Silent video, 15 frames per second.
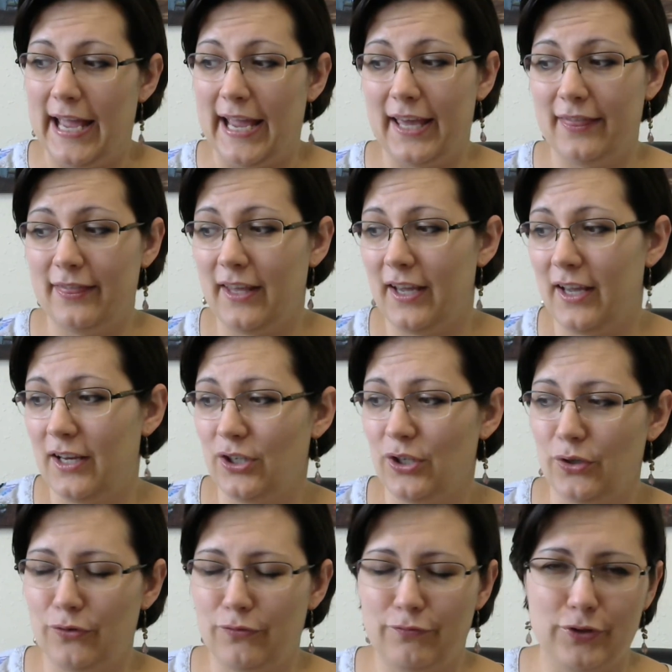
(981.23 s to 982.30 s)
And then,
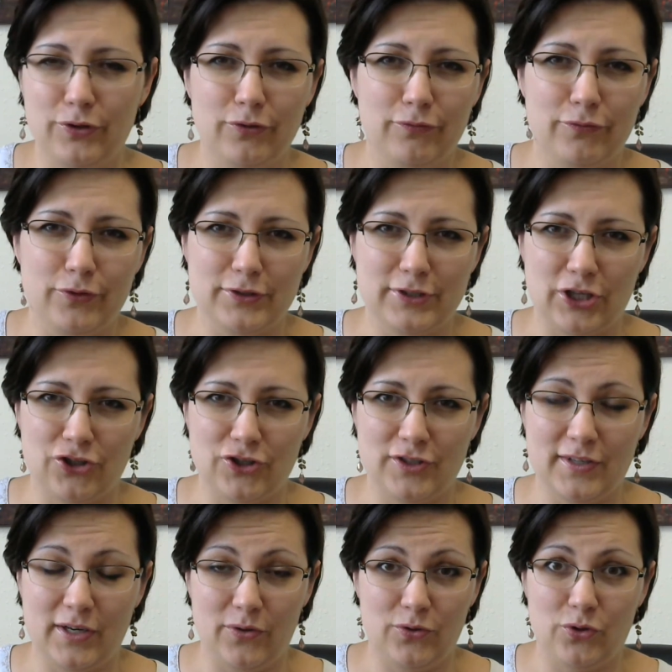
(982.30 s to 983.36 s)
a few sessions
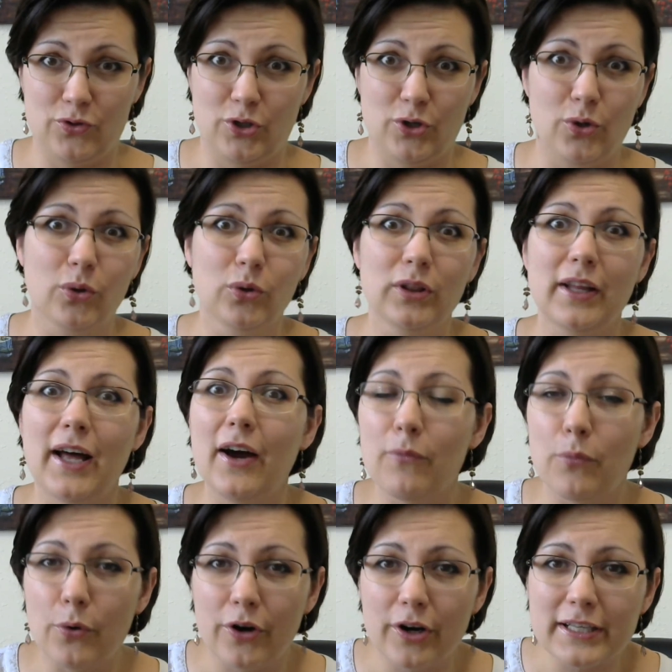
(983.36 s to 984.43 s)
down the road, the whole
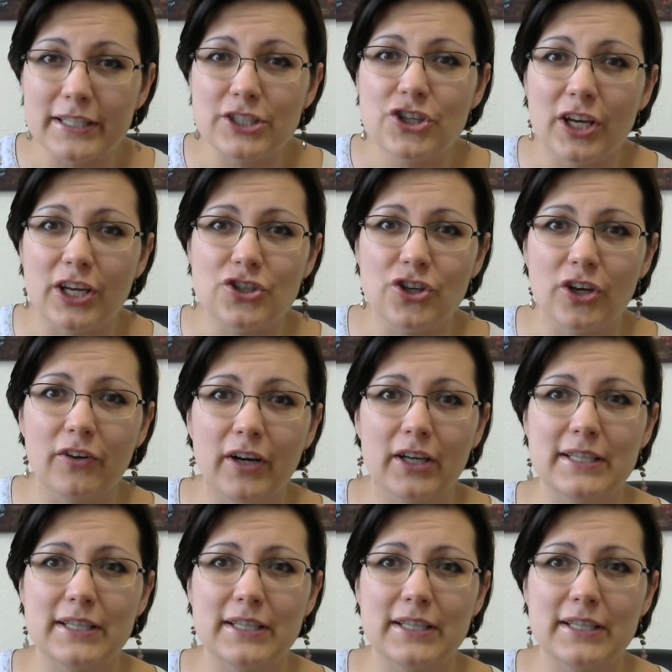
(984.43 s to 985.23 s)
world is changing, right?